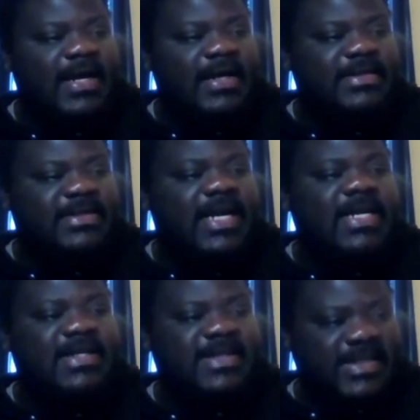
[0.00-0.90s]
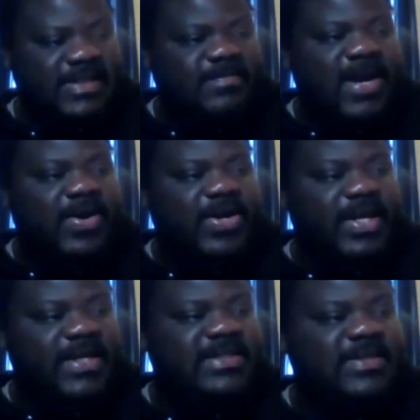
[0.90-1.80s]
challenges,
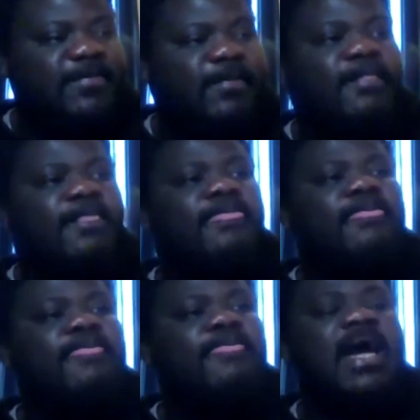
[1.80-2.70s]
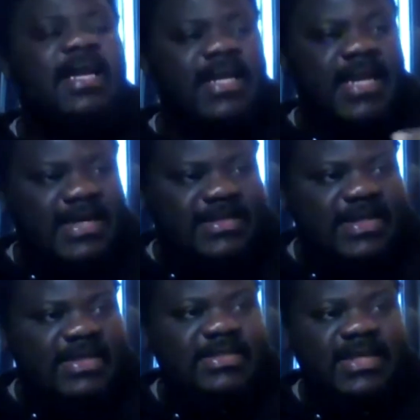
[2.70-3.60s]
barriers. And in that sense,